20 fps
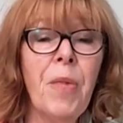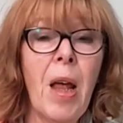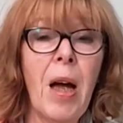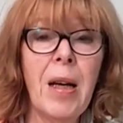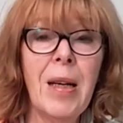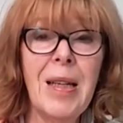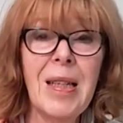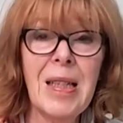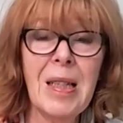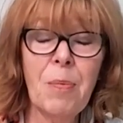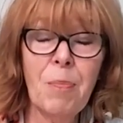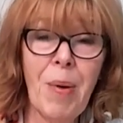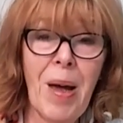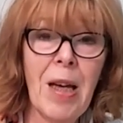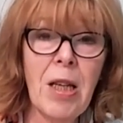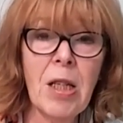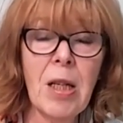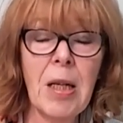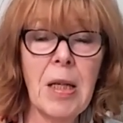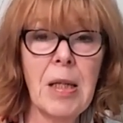And
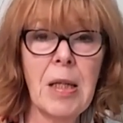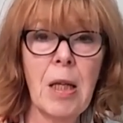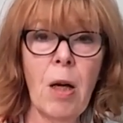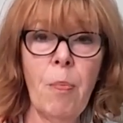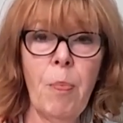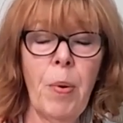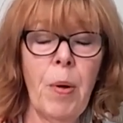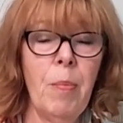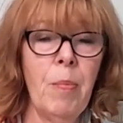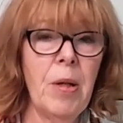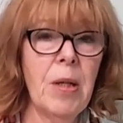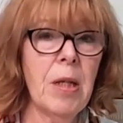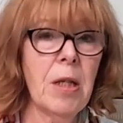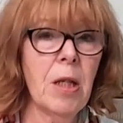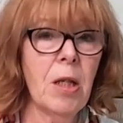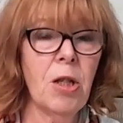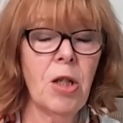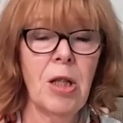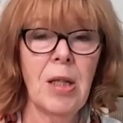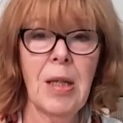especially supplements
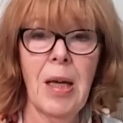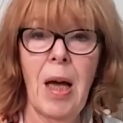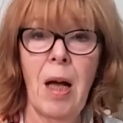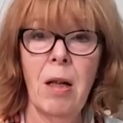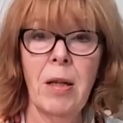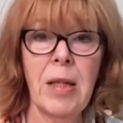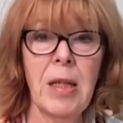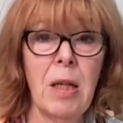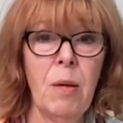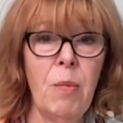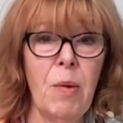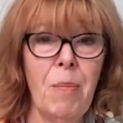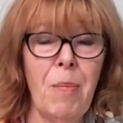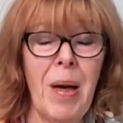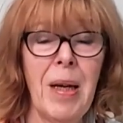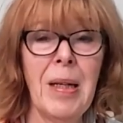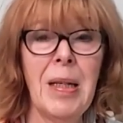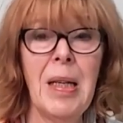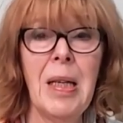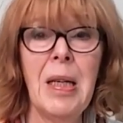such as calcium and
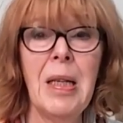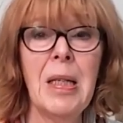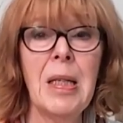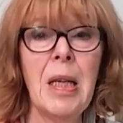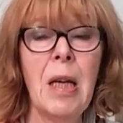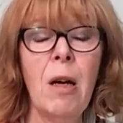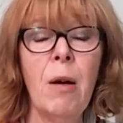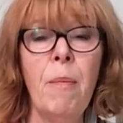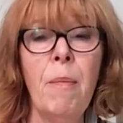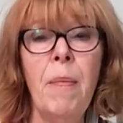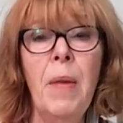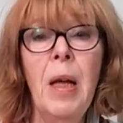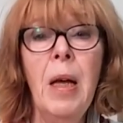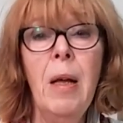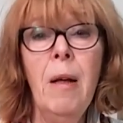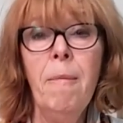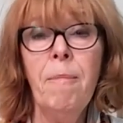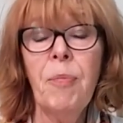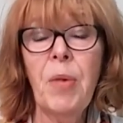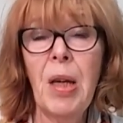magnesium,
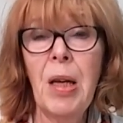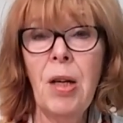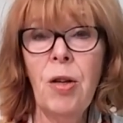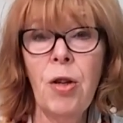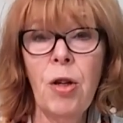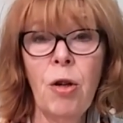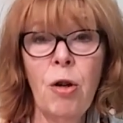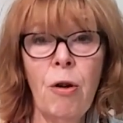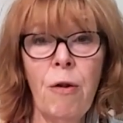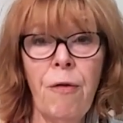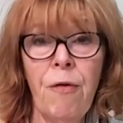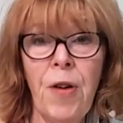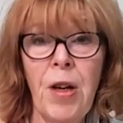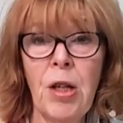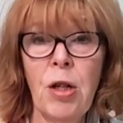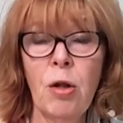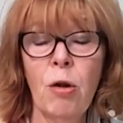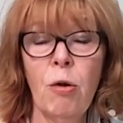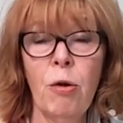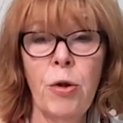either your
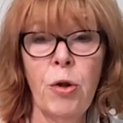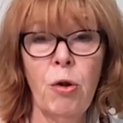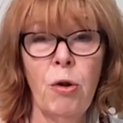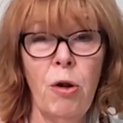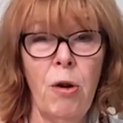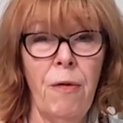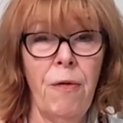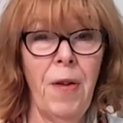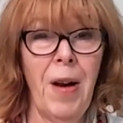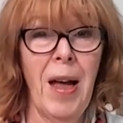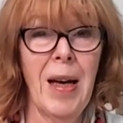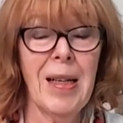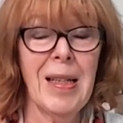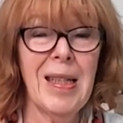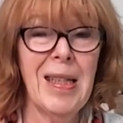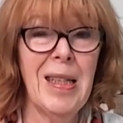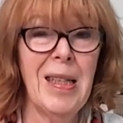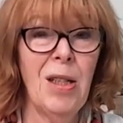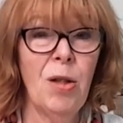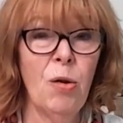fish oils or your
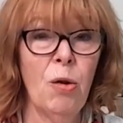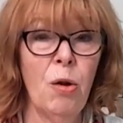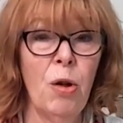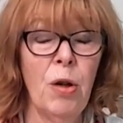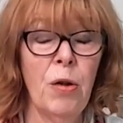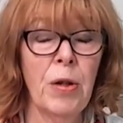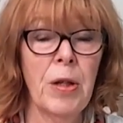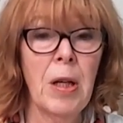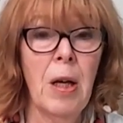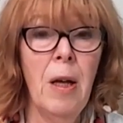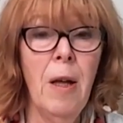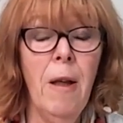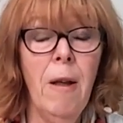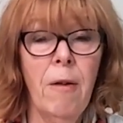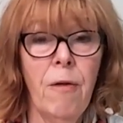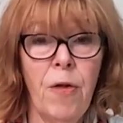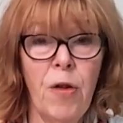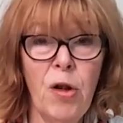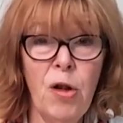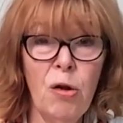flaxseed oils
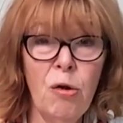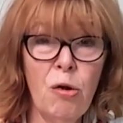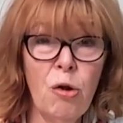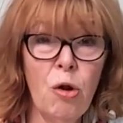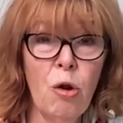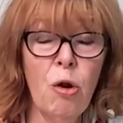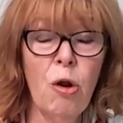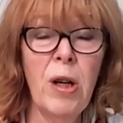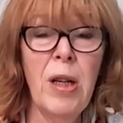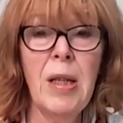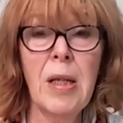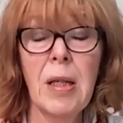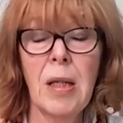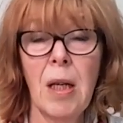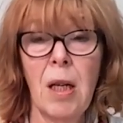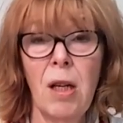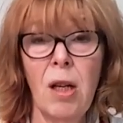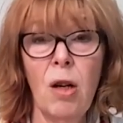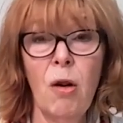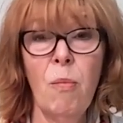for your joints
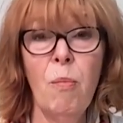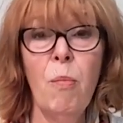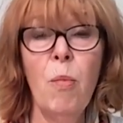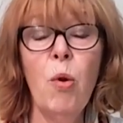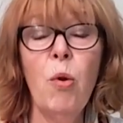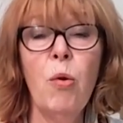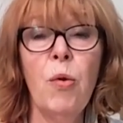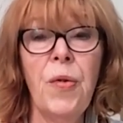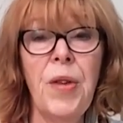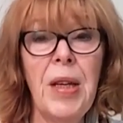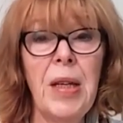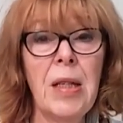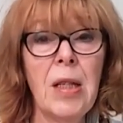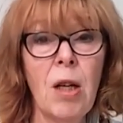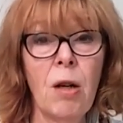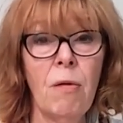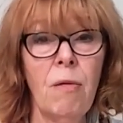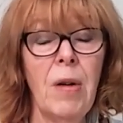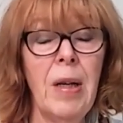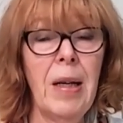and your mood, these
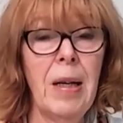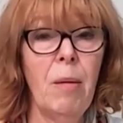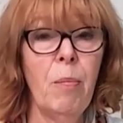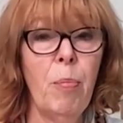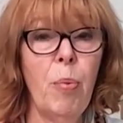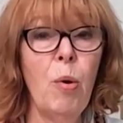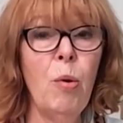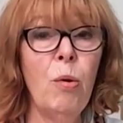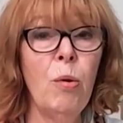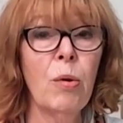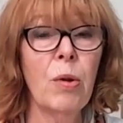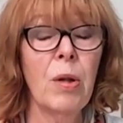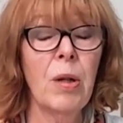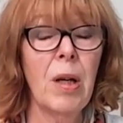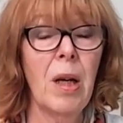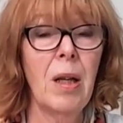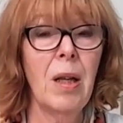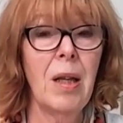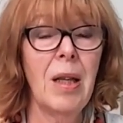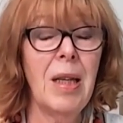are really important.
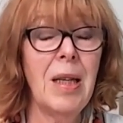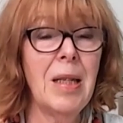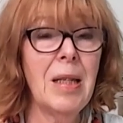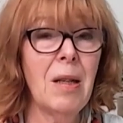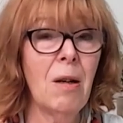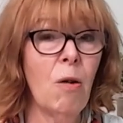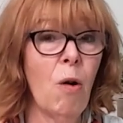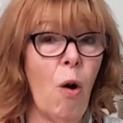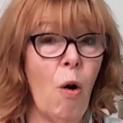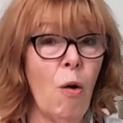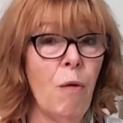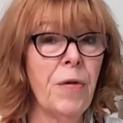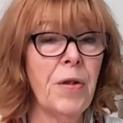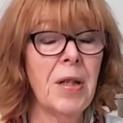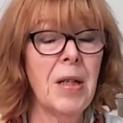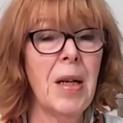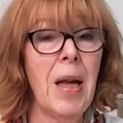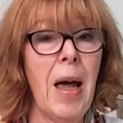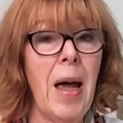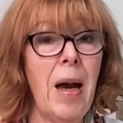And these are
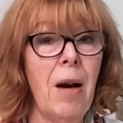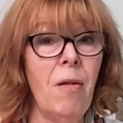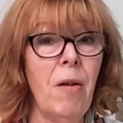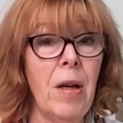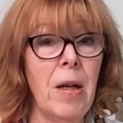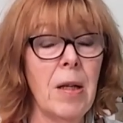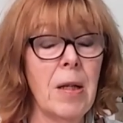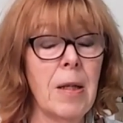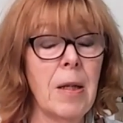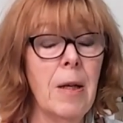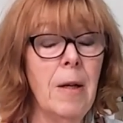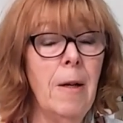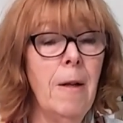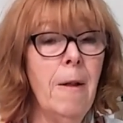often areas